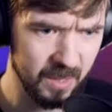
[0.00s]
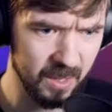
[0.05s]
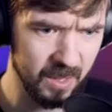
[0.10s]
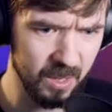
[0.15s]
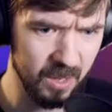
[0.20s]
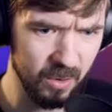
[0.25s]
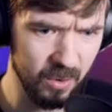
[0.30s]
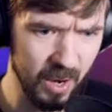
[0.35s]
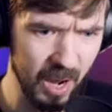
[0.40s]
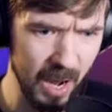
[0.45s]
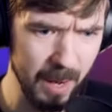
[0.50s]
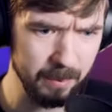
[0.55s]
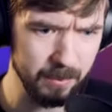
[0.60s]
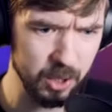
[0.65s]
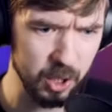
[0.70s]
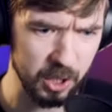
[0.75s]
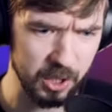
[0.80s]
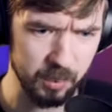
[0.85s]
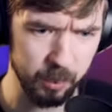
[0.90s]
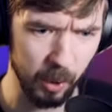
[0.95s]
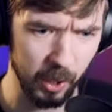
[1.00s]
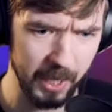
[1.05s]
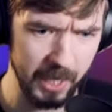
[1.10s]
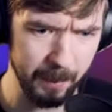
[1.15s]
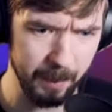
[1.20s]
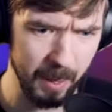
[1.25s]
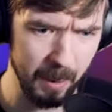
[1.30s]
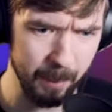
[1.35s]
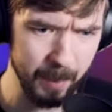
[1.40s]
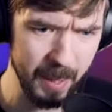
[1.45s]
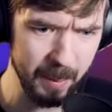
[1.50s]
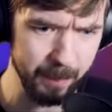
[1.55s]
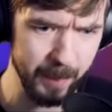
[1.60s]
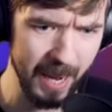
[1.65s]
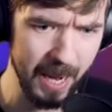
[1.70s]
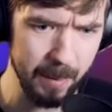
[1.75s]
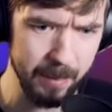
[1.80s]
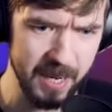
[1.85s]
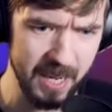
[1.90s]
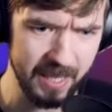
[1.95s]
Oh, I'm just worried about a big
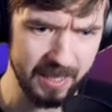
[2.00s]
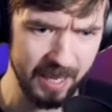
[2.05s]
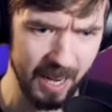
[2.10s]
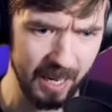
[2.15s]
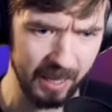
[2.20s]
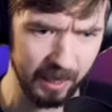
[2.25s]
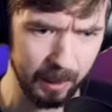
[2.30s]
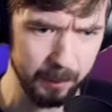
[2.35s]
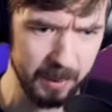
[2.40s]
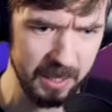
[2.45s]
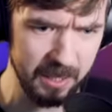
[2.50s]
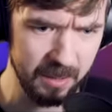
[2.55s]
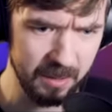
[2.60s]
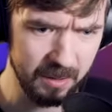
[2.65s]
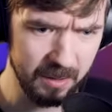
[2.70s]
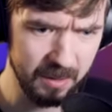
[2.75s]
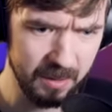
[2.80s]
baby attacking me.